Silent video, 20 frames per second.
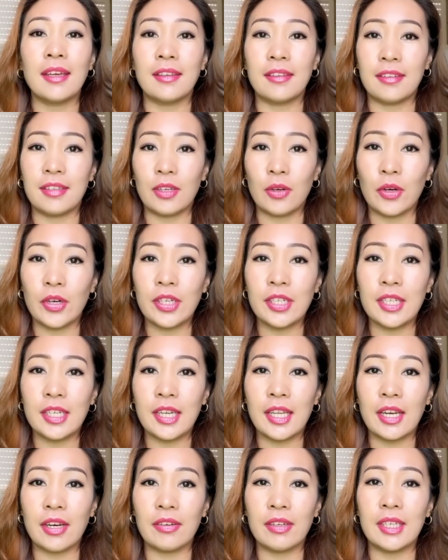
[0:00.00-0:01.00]
the
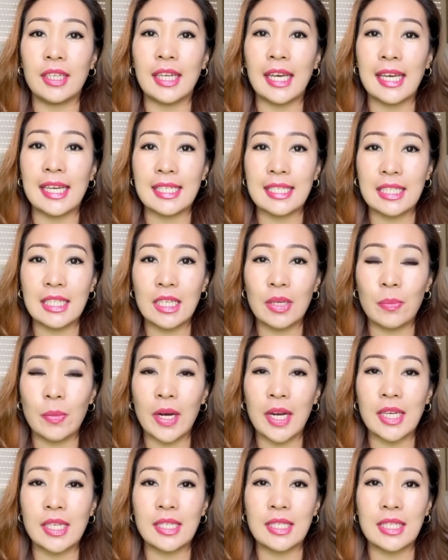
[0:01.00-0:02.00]
ordinary
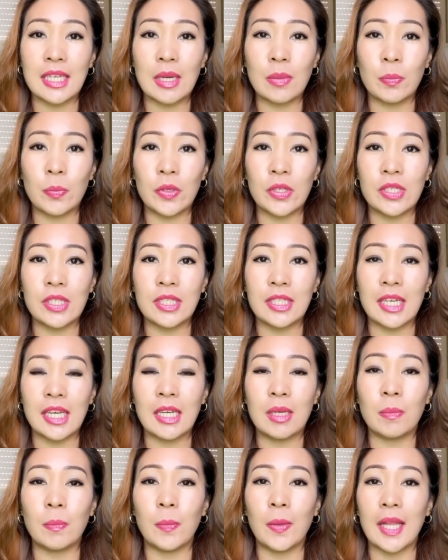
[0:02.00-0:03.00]
niacinamide 10%
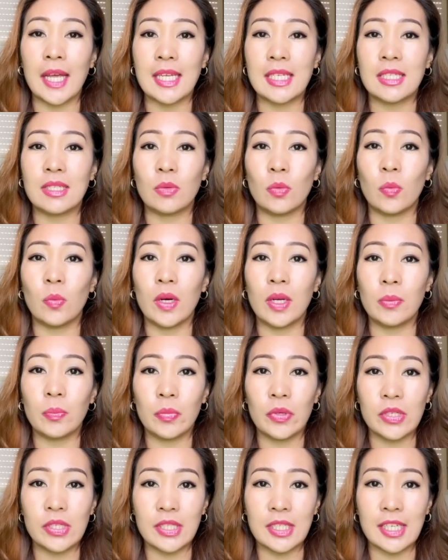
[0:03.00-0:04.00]
plus
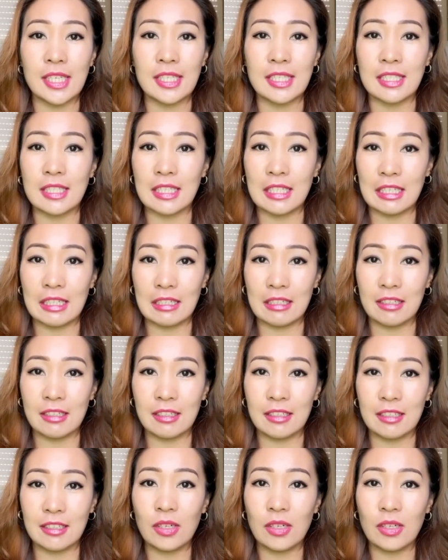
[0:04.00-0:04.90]
1% zinc,